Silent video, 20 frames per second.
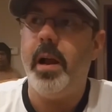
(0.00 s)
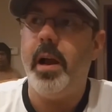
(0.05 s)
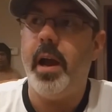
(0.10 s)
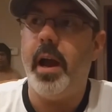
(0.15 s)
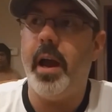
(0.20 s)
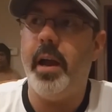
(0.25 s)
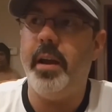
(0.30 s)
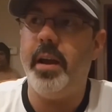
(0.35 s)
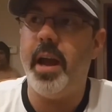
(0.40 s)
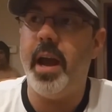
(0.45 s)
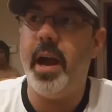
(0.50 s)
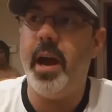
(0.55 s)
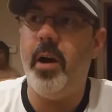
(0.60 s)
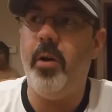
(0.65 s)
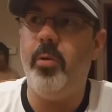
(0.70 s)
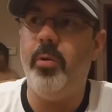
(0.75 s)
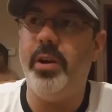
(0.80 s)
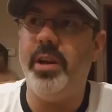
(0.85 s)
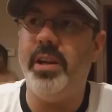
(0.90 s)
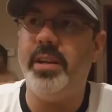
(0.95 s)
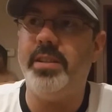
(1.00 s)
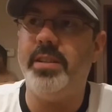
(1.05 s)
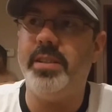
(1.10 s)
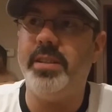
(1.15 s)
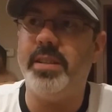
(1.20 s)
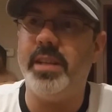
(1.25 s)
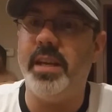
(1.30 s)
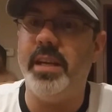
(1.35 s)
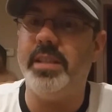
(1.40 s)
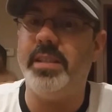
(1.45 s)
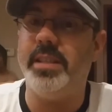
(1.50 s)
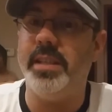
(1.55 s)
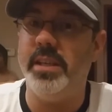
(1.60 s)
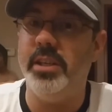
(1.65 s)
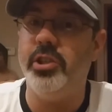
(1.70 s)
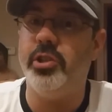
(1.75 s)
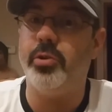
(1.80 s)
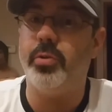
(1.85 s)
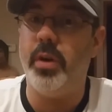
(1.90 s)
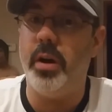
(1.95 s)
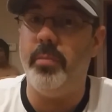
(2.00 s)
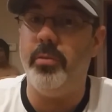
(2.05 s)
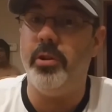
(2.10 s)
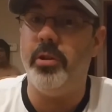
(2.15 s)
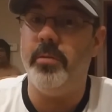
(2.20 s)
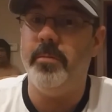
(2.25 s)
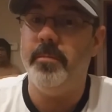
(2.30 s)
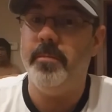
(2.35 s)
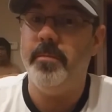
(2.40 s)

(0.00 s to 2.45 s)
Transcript: And now it's it's in trouble.